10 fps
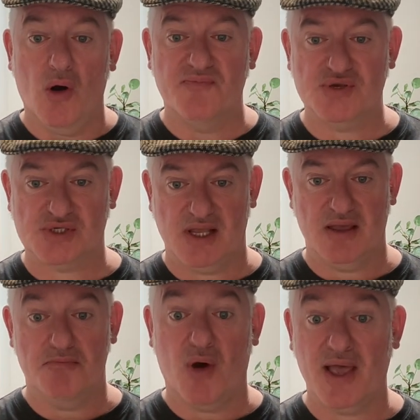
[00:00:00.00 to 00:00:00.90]

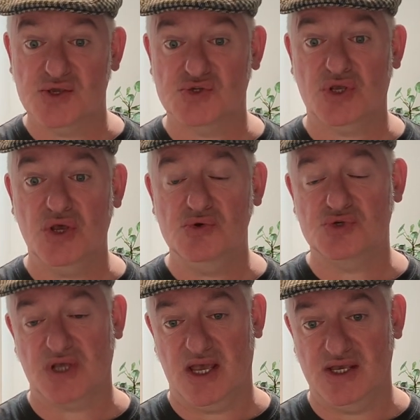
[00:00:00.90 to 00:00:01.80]
Obviously, my
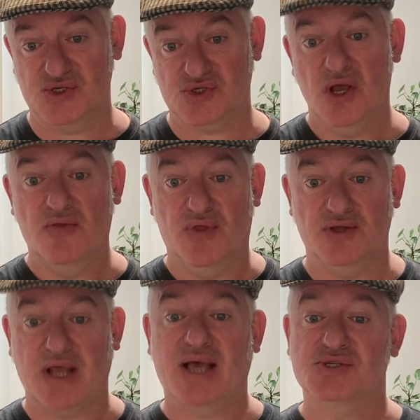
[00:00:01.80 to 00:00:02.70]
excuse is
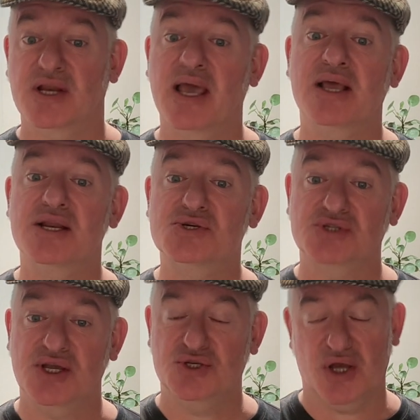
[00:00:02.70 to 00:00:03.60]
that as an
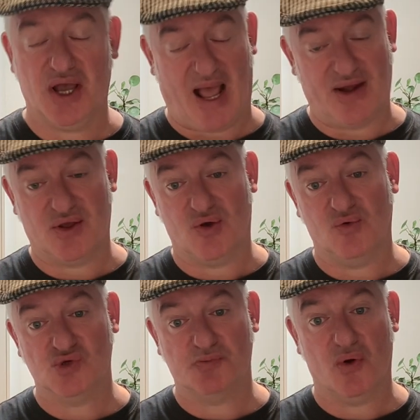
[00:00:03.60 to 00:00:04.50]
English teacher and a
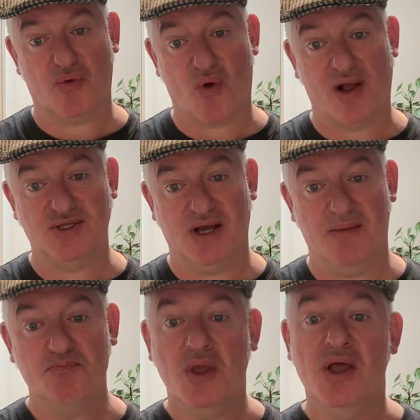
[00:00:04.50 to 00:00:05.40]
coursebook writer,